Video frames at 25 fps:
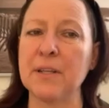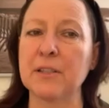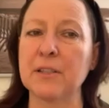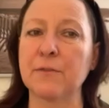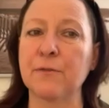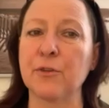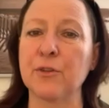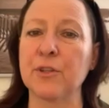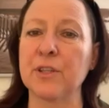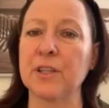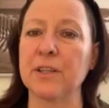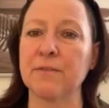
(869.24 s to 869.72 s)
it's
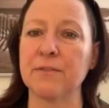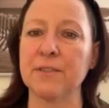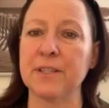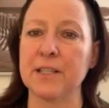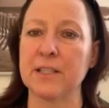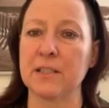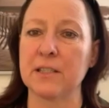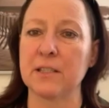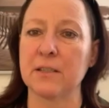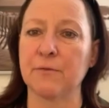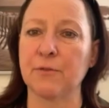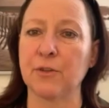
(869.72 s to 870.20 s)

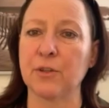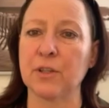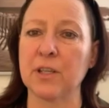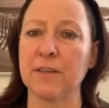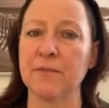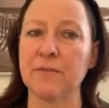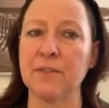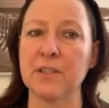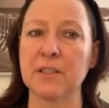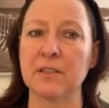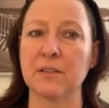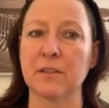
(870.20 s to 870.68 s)
forgiveness
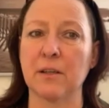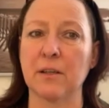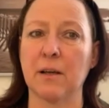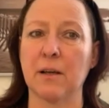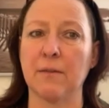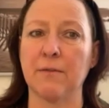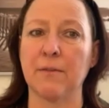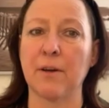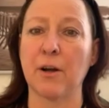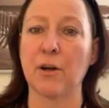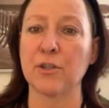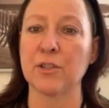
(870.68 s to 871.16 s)

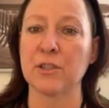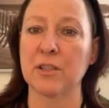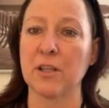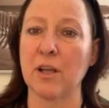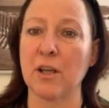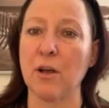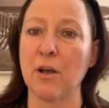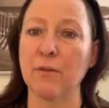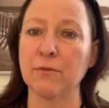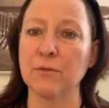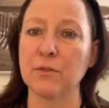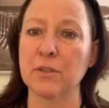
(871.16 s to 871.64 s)
of
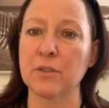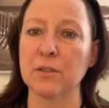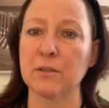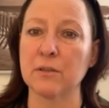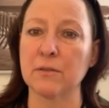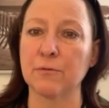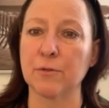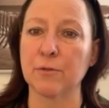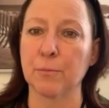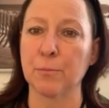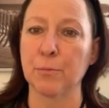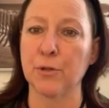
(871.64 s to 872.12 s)
ourselves
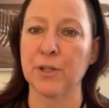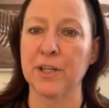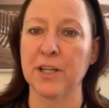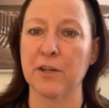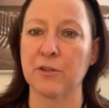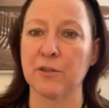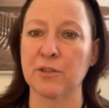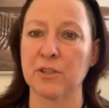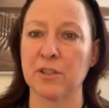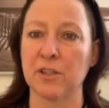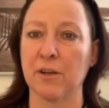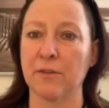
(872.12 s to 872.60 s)
for putting
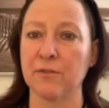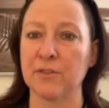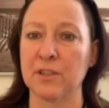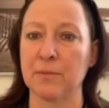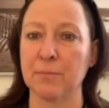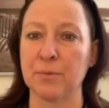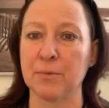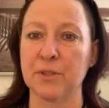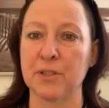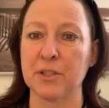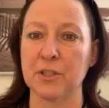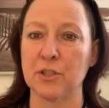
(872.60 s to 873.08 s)
ourselves
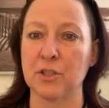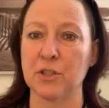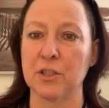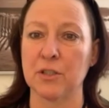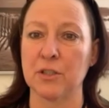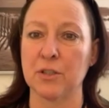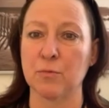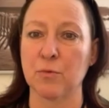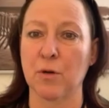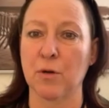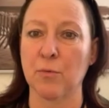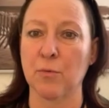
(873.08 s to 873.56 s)
in
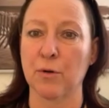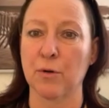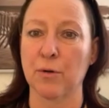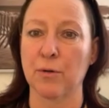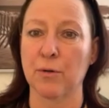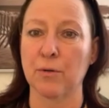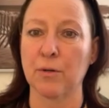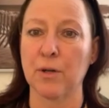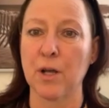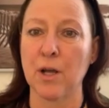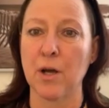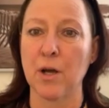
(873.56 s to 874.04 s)
positions
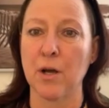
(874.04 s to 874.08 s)
where